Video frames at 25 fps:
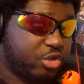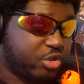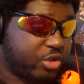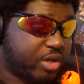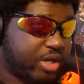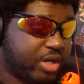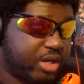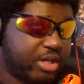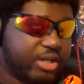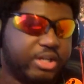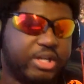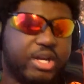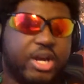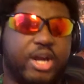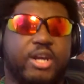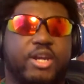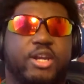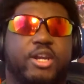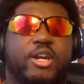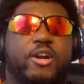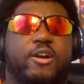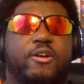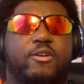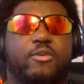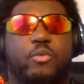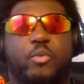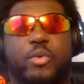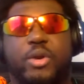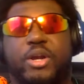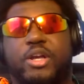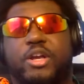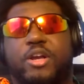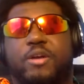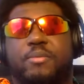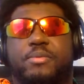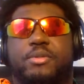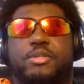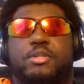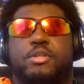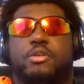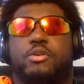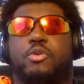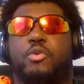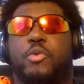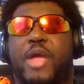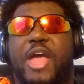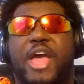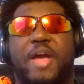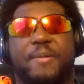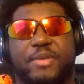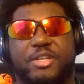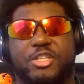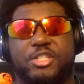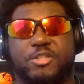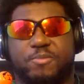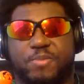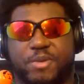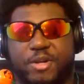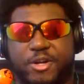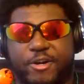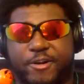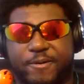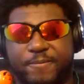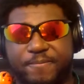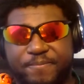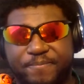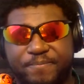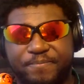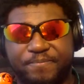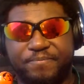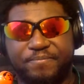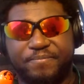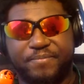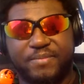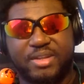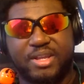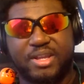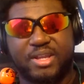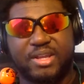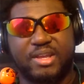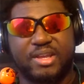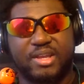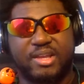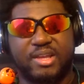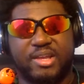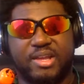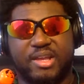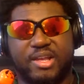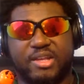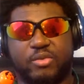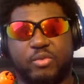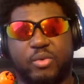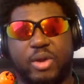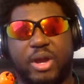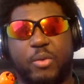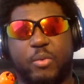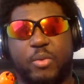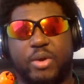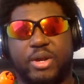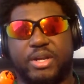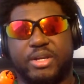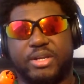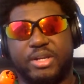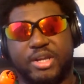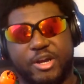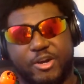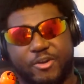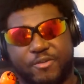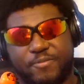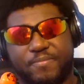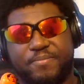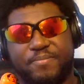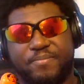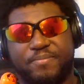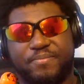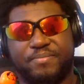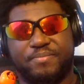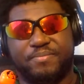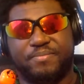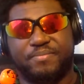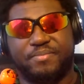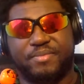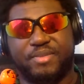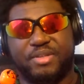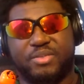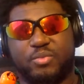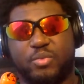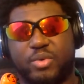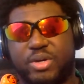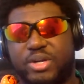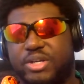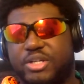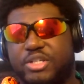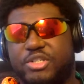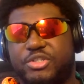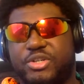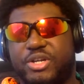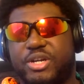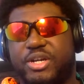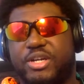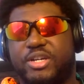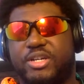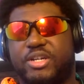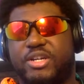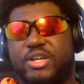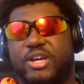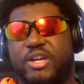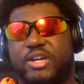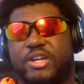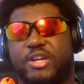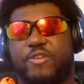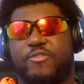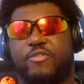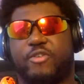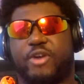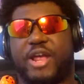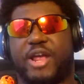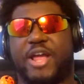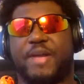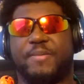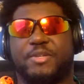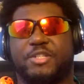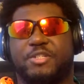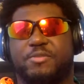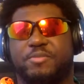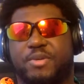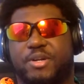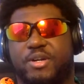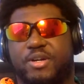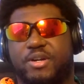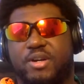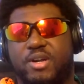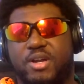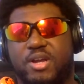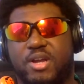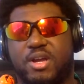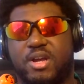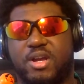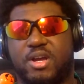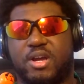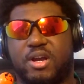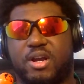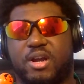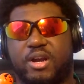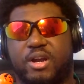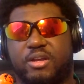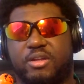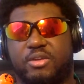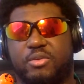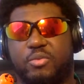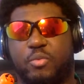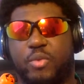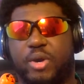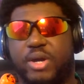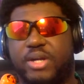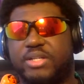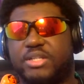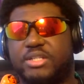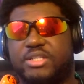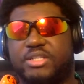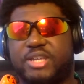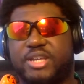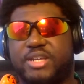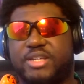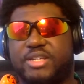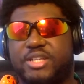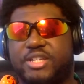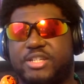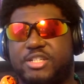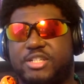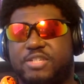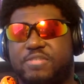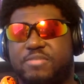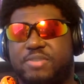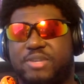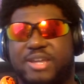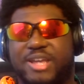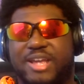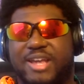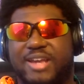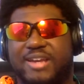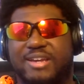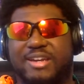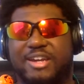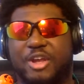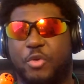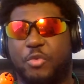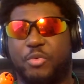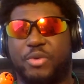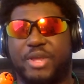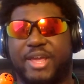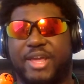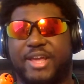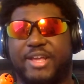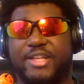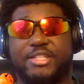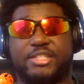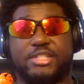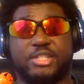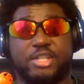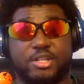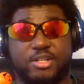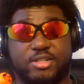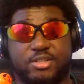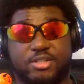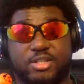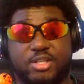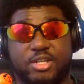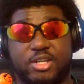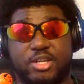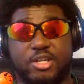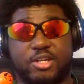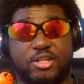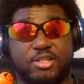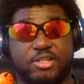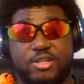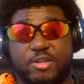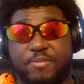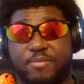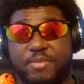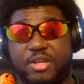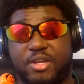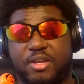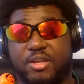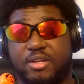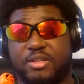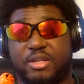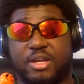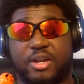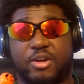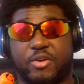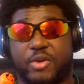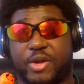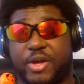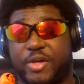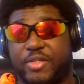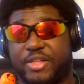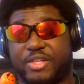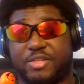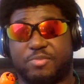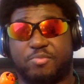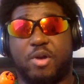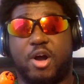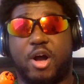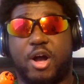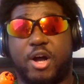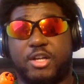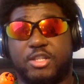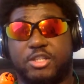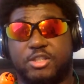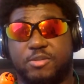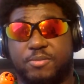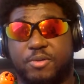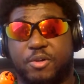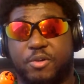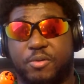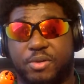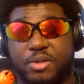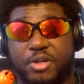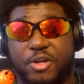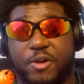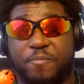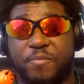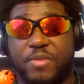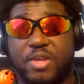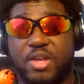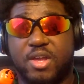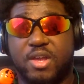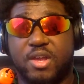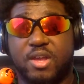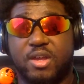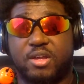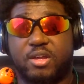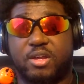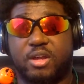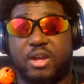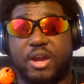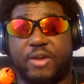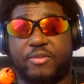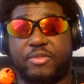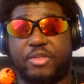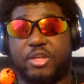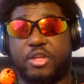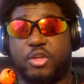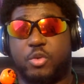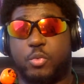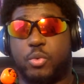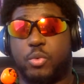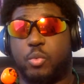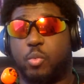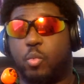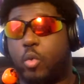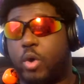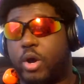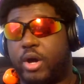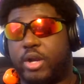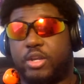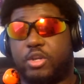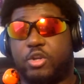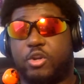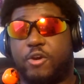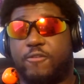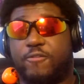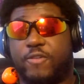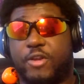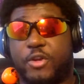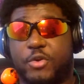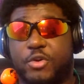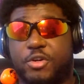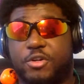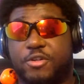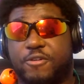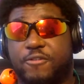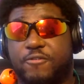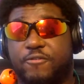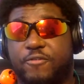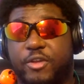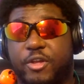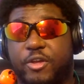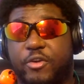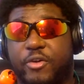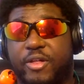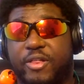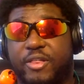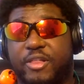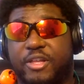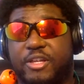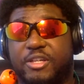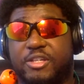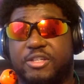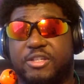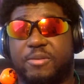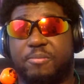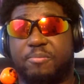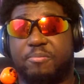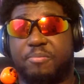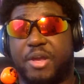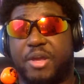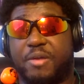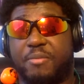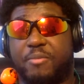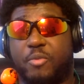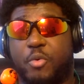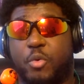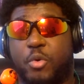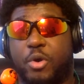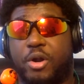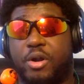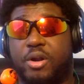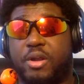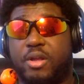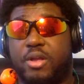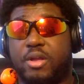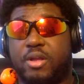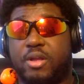trying to gun here when it comes to atmosphere? Is what I want to know. Is what are you trying to cut here for atmosphere? Are you wanting to stay tension, but yet don't take it seriously or something? Because I don't know how that's possible, you know. I think you would want your viewers to feel at least a bit more